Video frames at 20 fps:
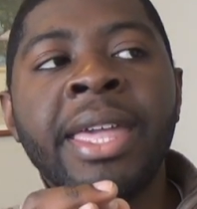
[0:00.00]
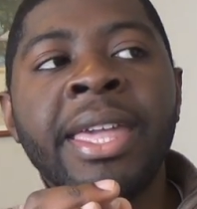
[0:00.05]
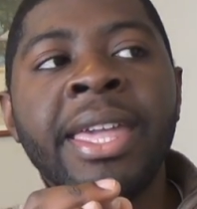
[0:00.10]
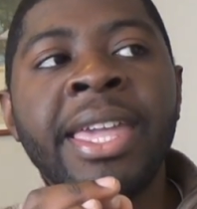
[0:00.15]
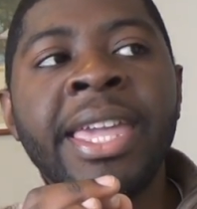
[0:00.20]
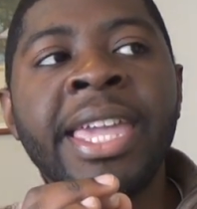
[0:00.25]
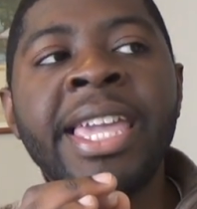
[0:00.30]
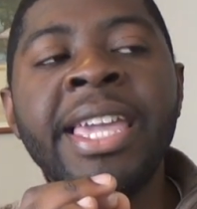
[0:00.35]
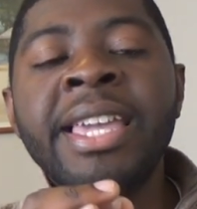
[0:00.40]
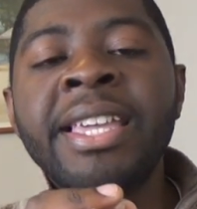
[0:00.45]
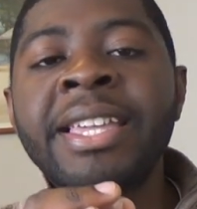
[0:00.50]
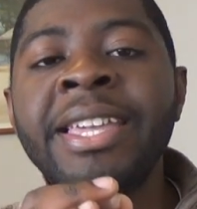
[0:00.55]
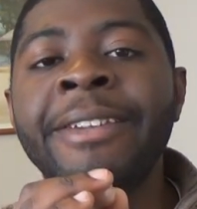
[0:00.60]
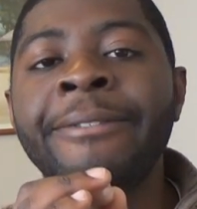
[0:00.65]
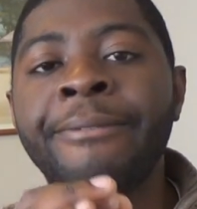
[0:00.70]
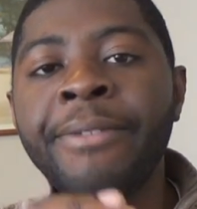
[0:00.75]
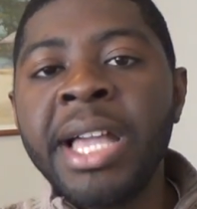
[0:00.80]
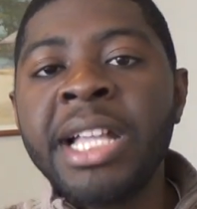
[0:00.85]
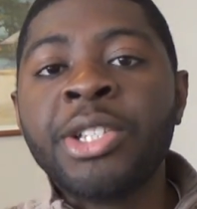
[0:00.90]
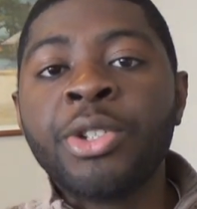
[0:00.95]
he
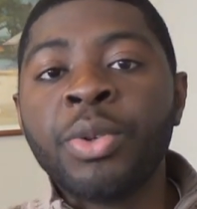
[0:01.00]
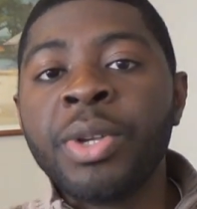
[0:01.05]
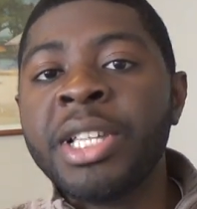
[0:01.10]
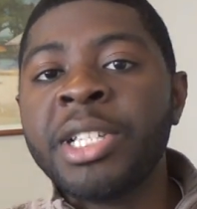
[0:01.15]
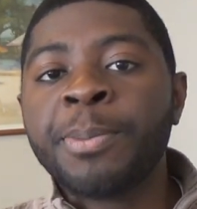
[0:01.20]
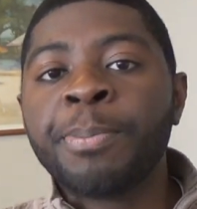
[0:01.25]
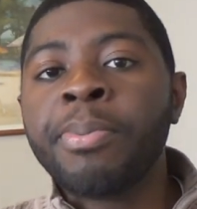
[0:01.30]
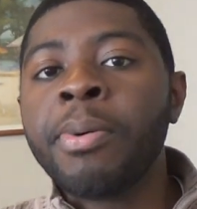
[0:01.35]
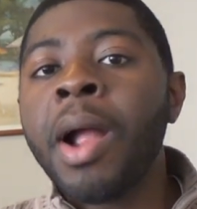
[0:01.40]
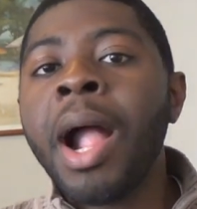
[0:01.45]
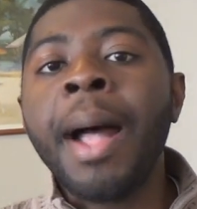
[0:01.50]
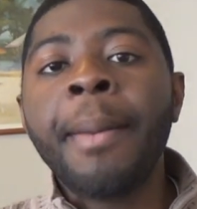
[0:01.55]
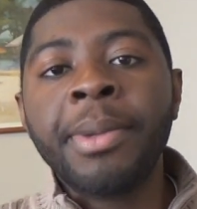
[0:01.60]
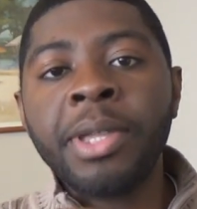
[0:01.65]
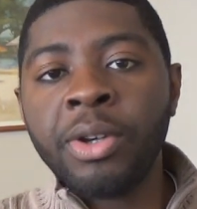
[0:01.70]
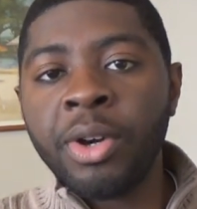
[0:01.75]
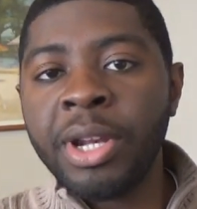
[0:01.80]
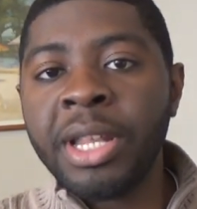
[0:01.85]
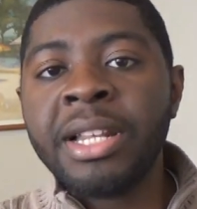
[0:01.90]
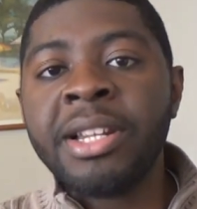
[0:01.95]
eventually is
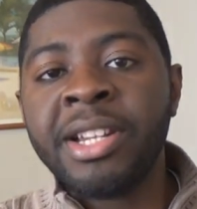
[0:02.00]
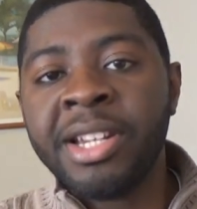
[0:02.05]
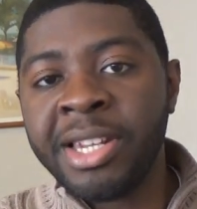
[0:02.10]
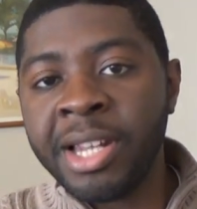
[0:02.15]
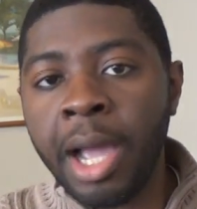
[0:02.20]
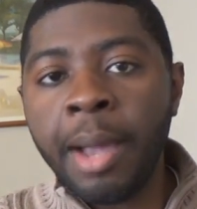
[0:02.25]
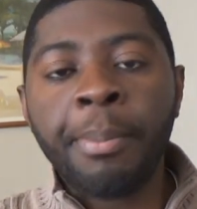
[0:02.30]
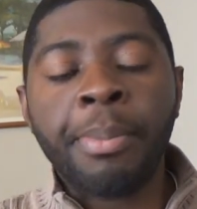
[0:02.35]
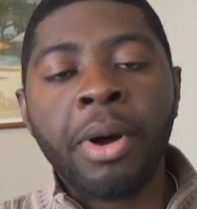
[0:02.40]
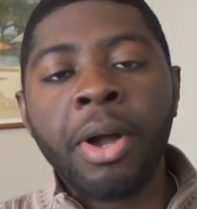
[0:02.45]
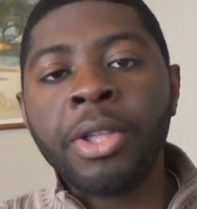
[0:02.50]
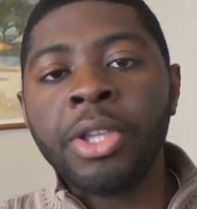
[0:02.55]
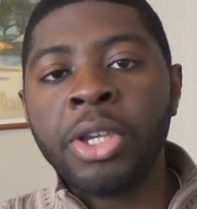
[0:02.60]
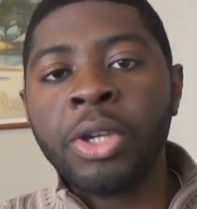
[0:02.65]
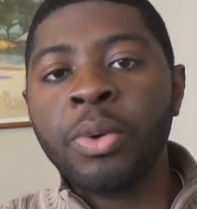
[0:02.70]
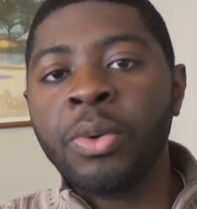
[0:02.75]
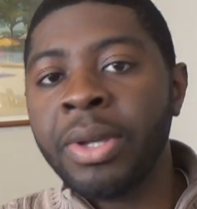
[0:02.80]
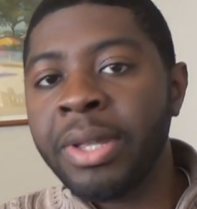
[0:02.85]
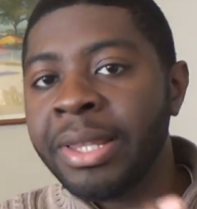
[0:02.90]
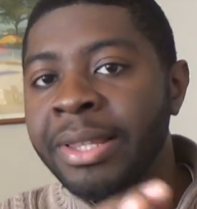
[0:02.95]
probably going to dump on
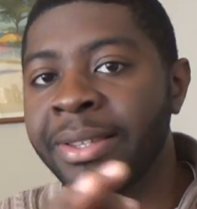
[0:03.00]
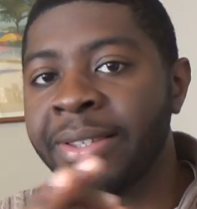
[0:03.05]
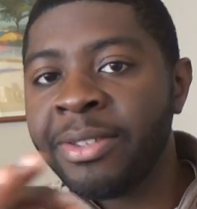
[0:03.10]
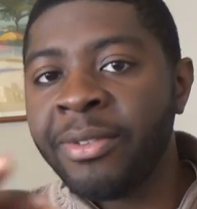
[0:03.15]
you